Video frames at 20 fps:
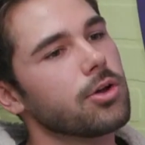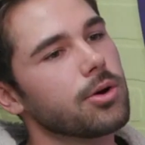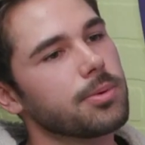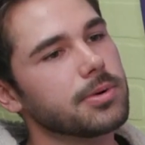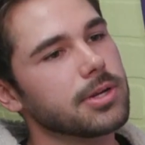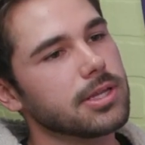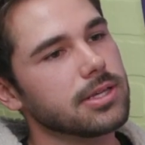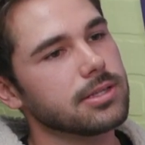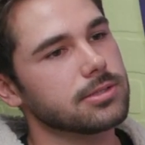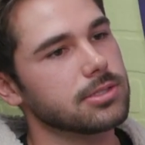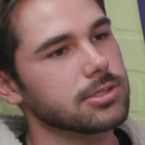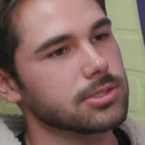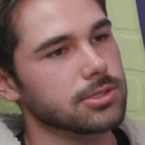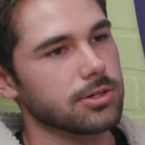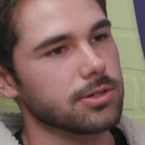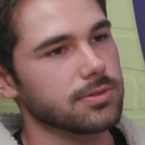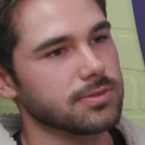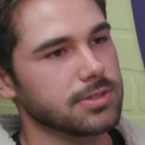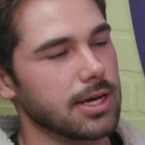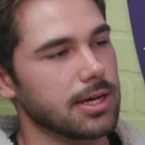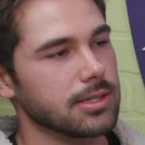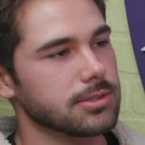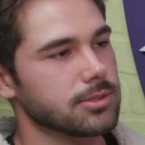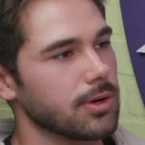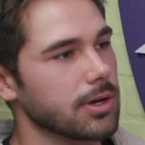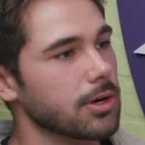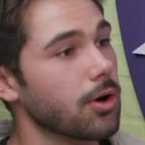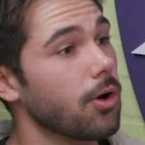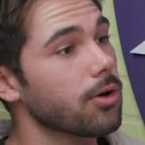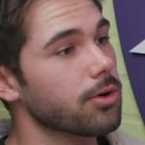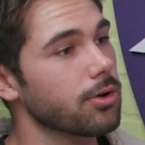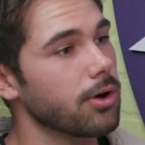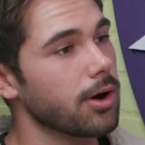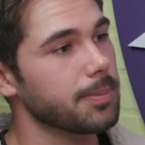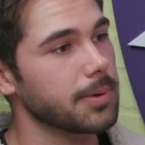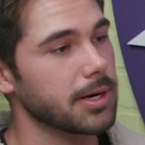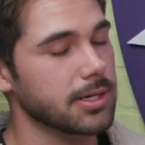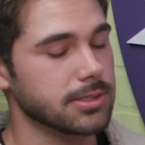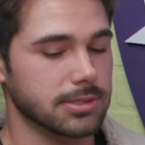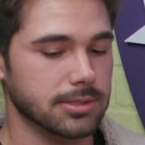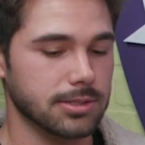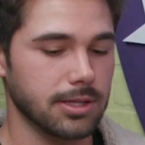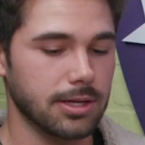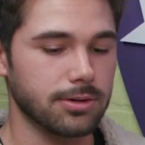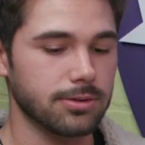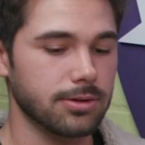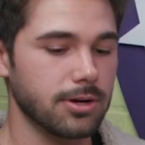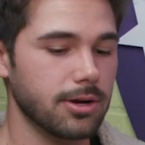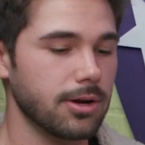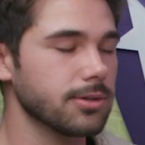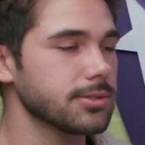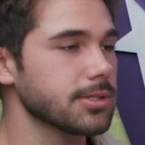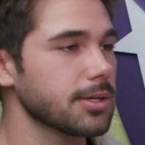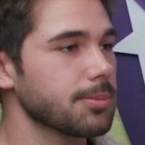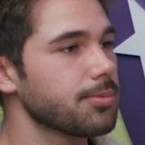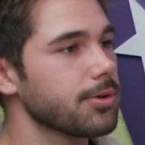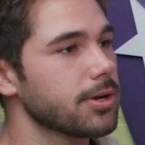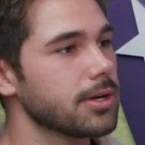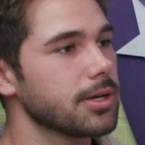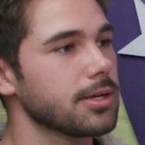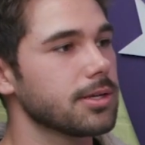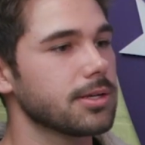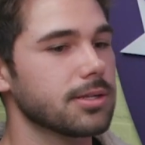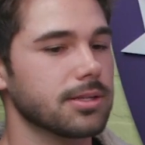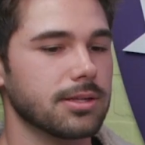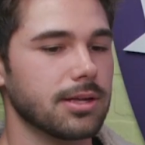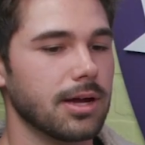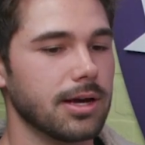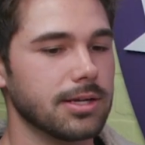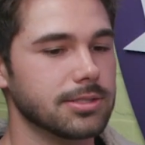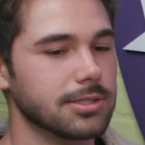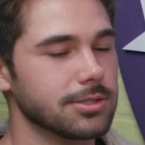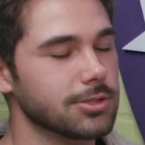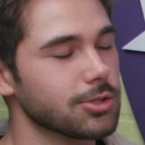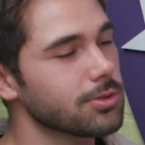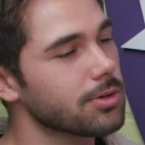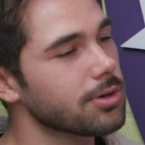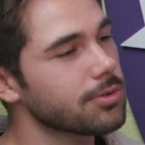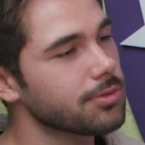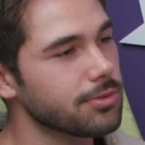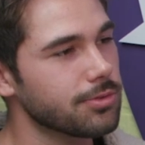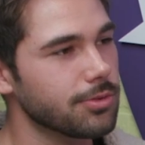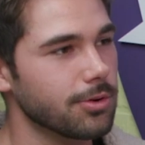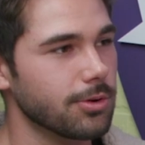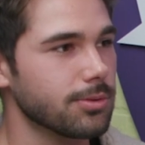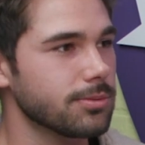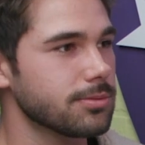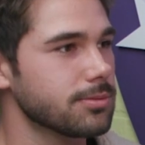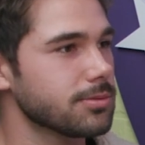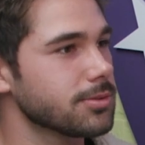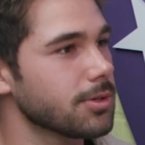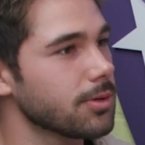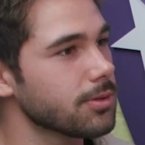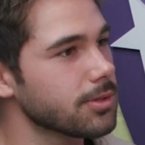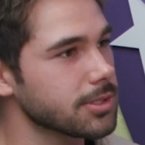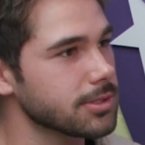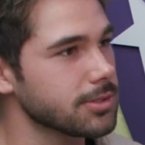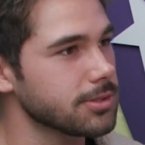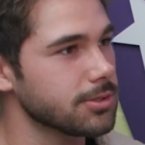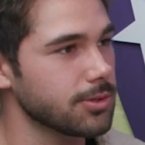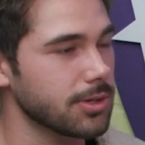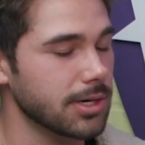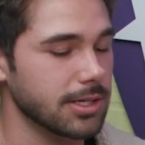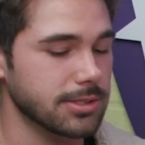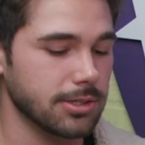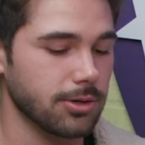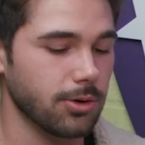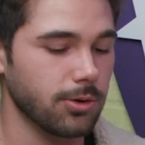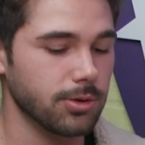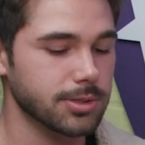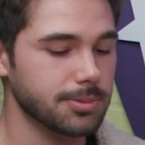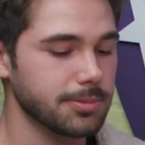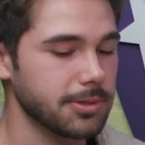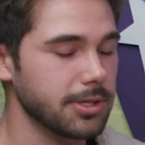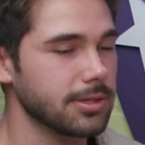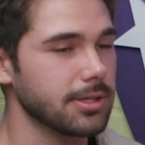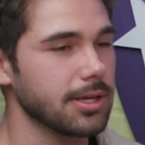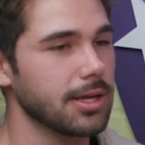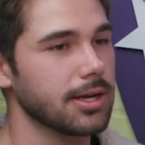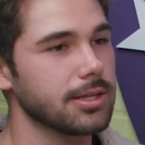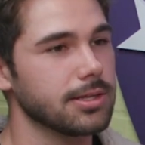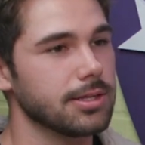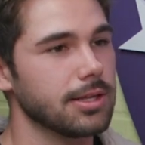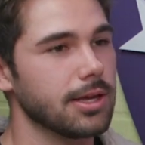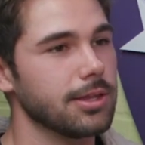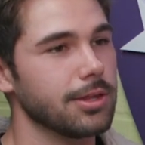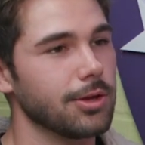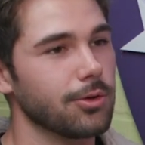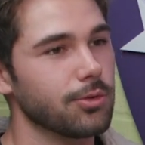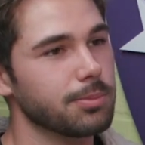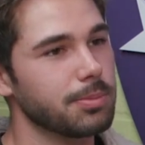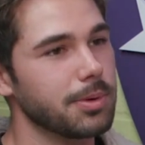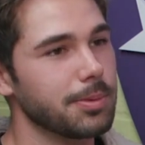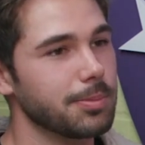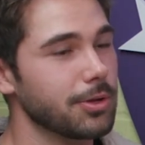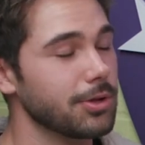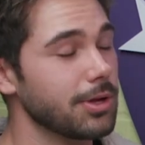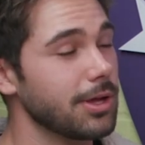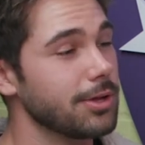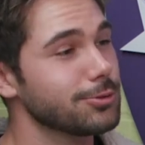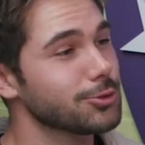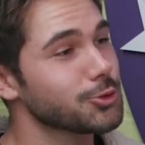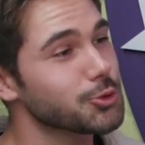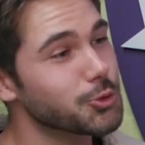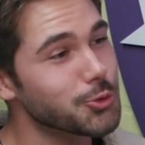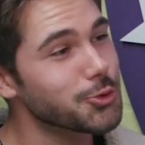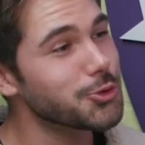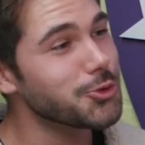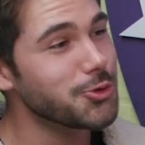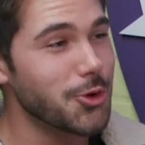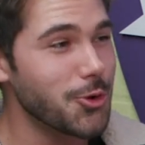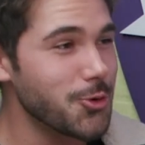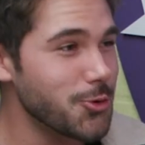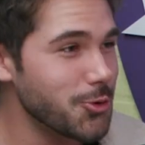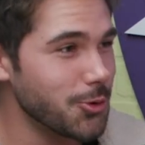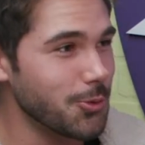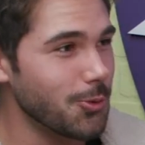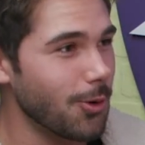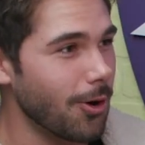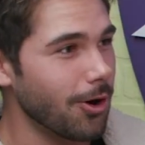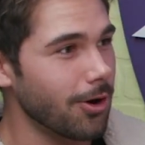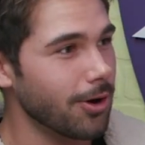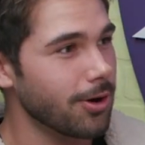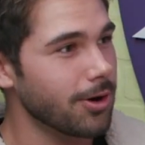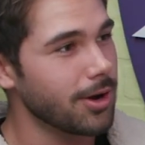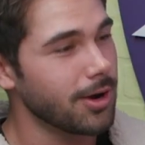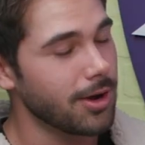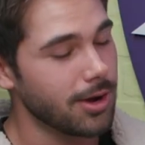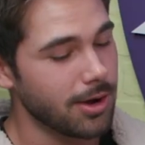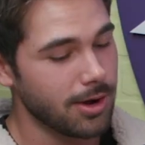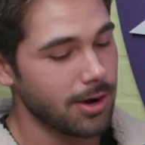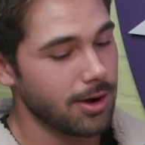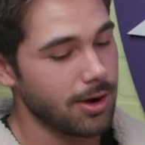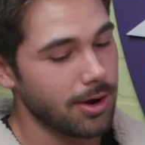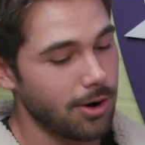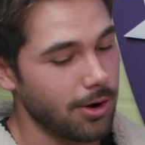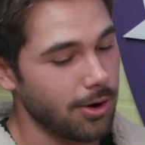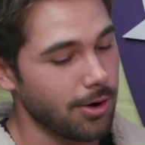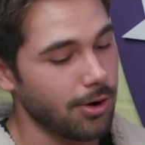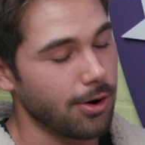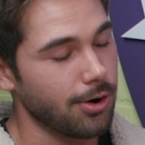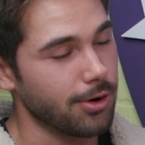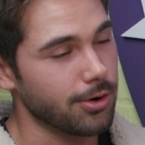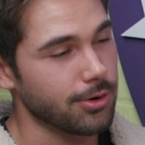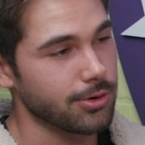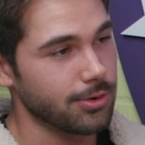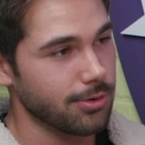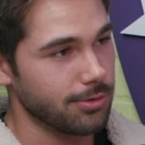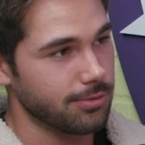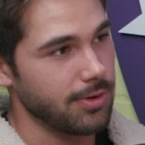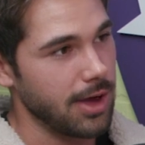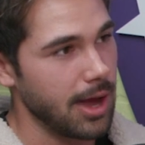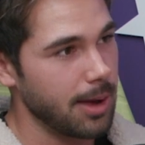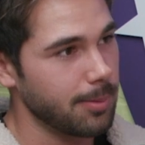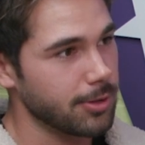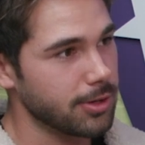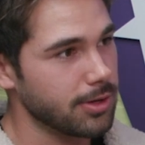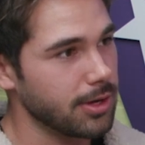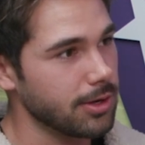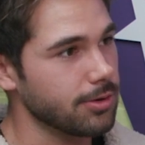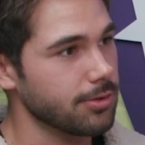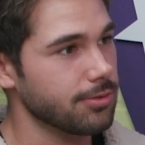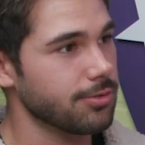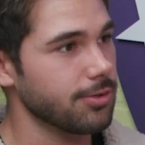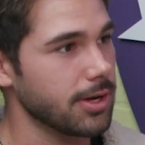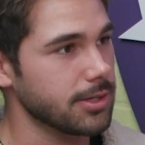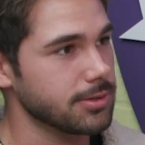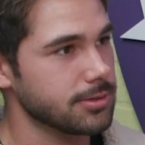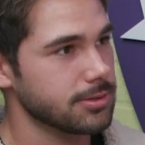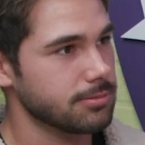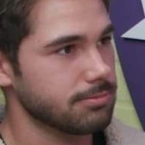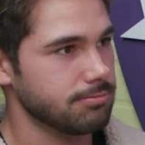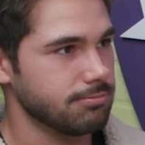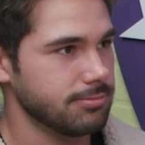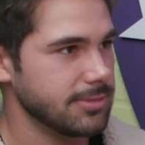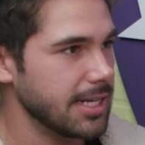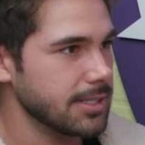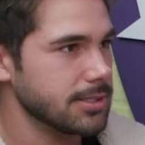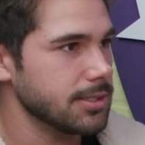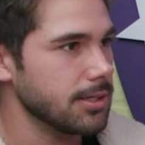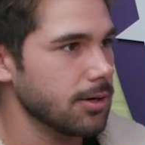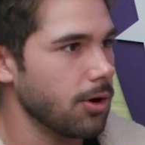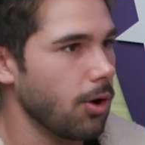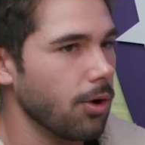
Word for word: Yeah. Nobody deserves that. So I called her up and I just let her know. I was like, Brittany, I said, turn off your phone. Don't listen to it. I said, ultimately, at the end of the day, the only people that truly know who you are are your family and your friends. Yeah. That's it.